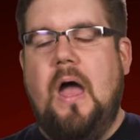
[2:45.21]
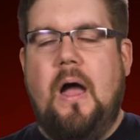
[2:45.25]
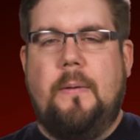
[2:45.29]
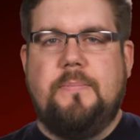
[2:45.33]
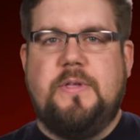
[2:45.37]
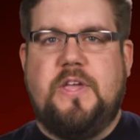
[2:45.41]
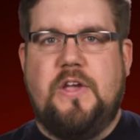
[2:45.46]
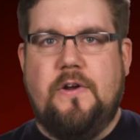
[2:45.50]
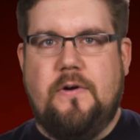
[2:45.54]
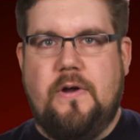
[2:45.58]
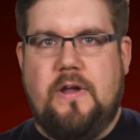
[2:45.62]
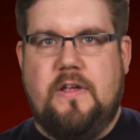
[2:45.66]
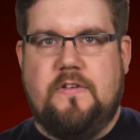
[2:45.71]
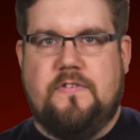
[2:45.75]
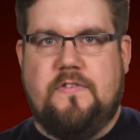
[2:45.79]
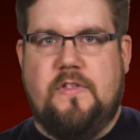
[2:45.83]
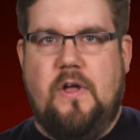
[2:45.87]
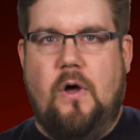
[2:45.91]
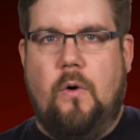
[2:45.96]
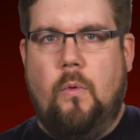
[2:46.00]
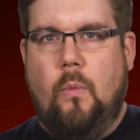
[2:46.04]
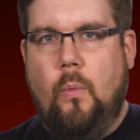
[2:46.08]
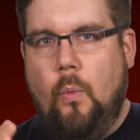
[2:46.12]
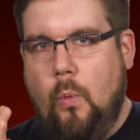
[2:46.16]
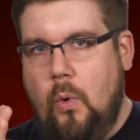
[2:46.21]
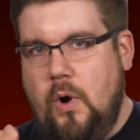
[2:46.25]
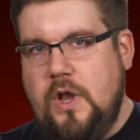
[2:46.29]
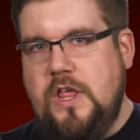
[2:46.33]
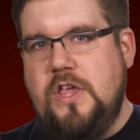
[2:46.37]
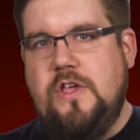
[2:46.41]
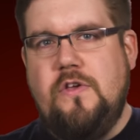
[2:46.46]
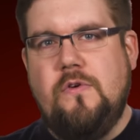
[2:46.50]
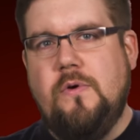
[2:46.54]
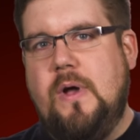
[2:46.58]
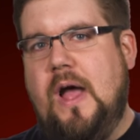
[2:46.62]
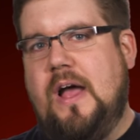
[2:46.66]
I'm curious though, what
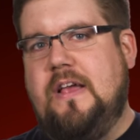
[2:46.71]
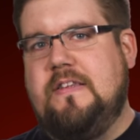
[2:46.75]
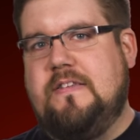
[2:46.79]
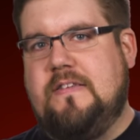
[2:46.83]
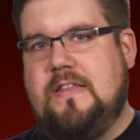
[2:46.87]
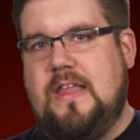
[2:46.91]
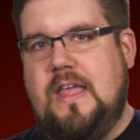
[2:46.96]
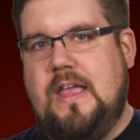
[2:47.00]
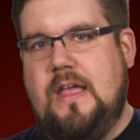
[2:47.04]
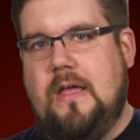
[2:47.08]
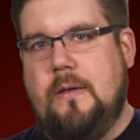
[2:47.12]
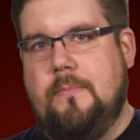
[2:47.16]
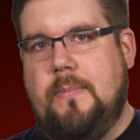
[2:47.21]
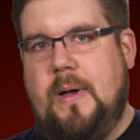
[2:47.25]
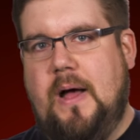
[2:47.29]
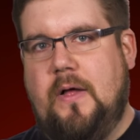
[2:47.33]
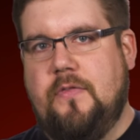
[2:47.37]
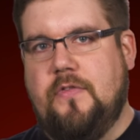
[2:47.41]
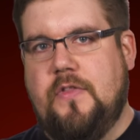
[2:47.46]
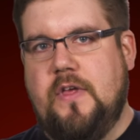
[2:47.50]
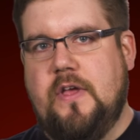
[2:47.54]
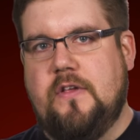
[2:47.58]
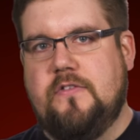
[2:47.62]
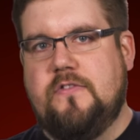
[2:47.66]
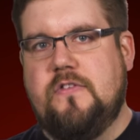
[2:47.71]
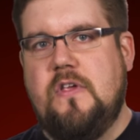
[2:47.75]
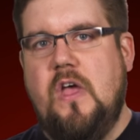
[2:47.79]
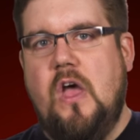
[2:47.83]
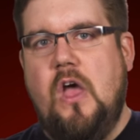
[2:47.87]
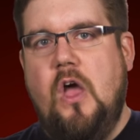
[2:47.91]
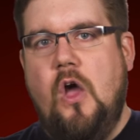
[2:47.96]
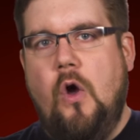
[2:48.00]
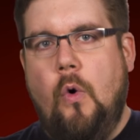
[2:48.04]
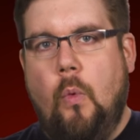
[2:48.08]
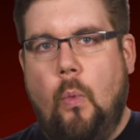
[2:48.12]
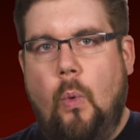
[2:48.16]
do you guys think about this?
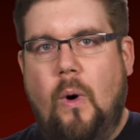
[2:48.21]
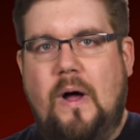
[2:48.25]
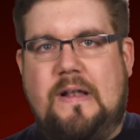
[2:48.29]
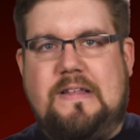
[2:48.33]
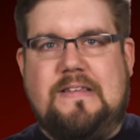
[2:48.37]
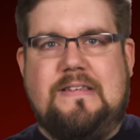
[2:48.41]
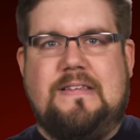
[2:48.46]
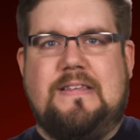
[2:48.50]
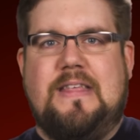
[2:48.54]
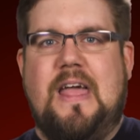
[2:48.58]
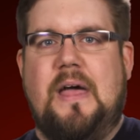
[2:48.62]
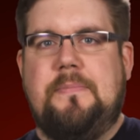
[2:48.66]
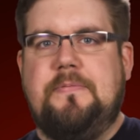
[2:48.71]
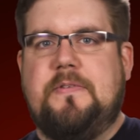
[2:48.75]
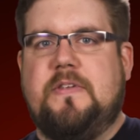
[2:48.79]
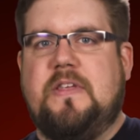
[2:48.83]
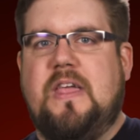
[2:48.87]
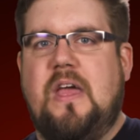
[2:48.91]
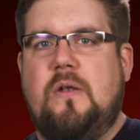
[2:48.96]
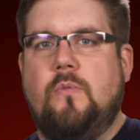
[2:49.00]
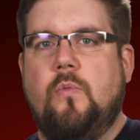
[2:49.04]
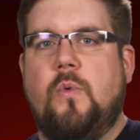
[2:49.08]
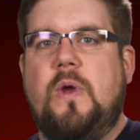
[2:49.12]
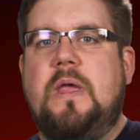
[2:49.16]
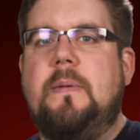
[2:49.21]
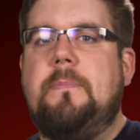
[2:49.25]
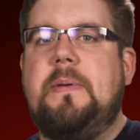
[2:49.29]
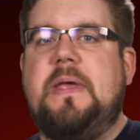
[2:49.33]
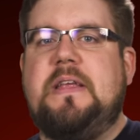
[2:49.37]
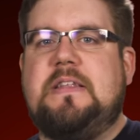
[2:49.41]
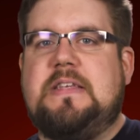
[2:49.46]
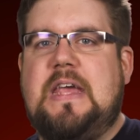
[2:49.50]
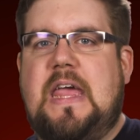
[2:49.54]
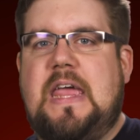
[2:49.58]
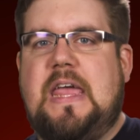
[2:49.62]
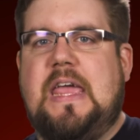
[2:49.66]
What steps can we
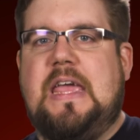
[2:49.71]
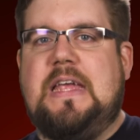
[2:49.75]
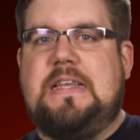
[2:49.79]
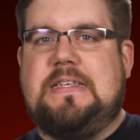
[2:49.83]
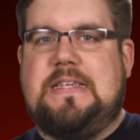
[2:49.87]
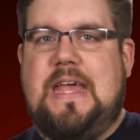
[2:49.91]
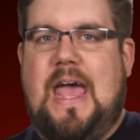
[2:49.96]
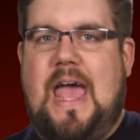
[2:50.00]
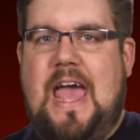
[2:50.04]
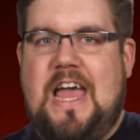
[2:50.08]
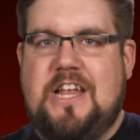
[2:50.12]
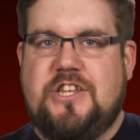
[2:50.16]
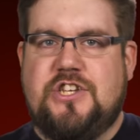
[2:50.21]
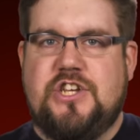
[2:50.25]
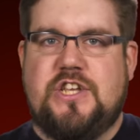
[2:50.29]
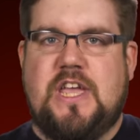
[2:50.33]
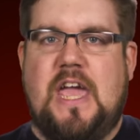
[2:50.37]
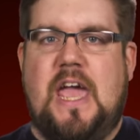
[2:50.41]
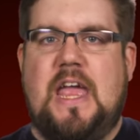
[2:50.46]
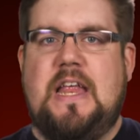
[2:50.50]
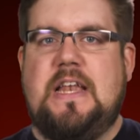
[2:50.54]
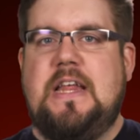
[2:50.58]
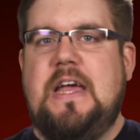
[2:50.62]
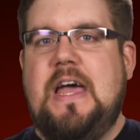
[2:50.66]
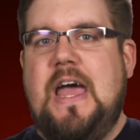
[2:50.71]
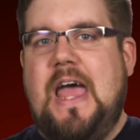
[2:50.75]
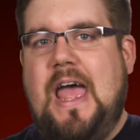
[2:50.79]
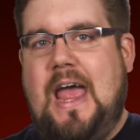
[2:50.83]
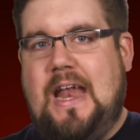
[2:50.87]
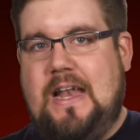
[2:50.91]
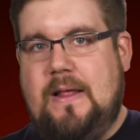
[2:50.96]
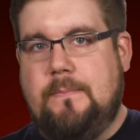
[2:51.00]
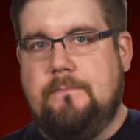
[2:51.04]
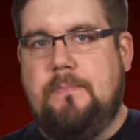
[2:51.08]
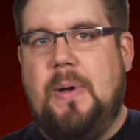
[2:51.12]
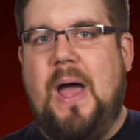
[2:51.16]
be taking to educate
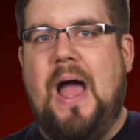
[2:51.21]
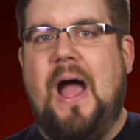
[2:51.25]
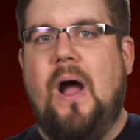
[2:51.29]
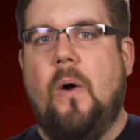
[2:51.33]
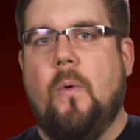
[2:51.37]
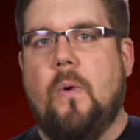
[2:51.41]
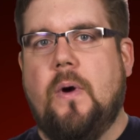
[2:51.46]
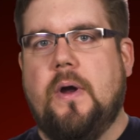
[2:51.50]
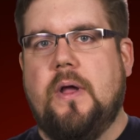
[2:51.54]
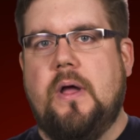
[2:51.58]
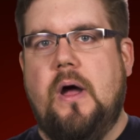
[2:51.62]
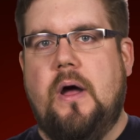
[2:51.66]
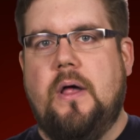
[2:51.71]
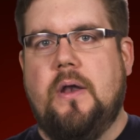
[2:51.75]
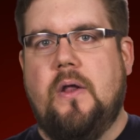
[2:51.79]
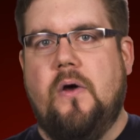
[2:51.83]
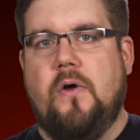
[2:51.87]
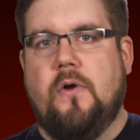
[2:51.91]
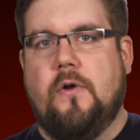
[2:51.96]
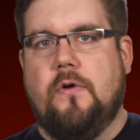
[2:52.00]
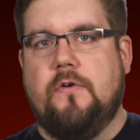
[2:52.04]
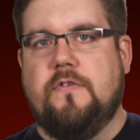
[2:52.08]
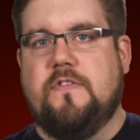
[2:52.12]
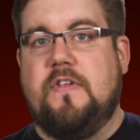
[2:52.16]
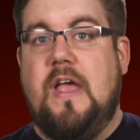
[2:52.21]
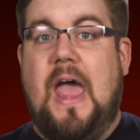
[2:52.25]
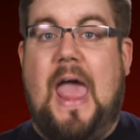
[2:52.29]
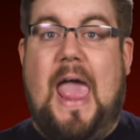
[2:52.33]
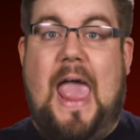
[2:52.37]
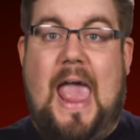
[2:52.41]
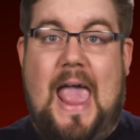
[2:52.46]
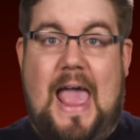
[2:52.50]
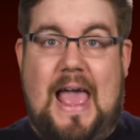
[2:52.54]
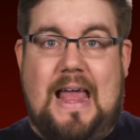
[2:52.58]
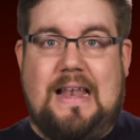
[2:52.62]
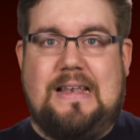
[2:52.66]
and empower gun owners
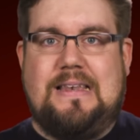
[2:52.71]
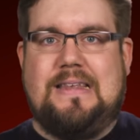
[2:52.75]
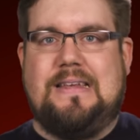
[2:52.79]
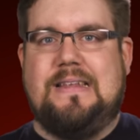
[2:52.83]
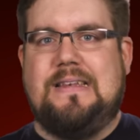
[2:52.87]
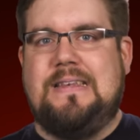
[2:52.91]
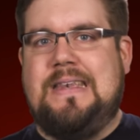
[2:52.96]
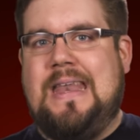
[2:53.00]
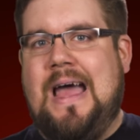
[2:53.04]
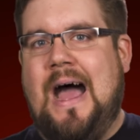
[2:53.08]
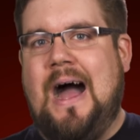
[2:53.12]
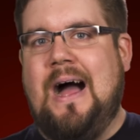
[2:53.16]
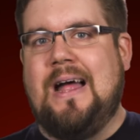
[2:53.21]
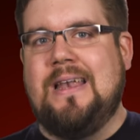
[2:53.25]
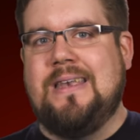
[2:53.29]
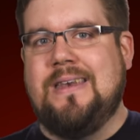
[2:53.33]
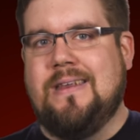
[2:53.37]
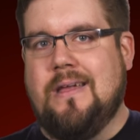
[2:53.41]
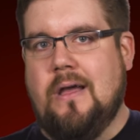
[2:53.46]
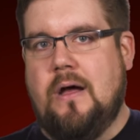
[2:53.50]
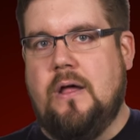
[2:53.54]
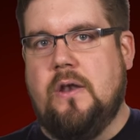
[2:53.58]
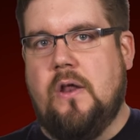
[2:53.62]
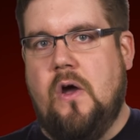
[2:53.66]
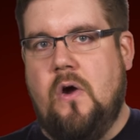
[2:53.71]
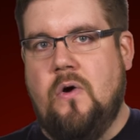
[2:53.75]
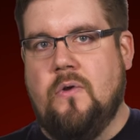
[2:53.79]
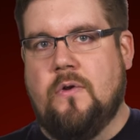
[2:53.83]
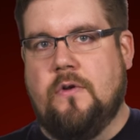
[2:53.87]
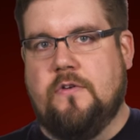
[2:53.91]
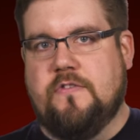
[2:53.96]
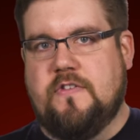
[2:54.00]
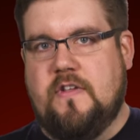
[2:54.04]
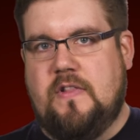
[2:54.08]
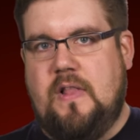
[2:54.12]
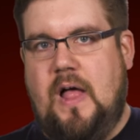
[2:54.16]
and non-gun
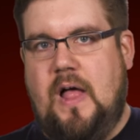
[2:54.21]
owners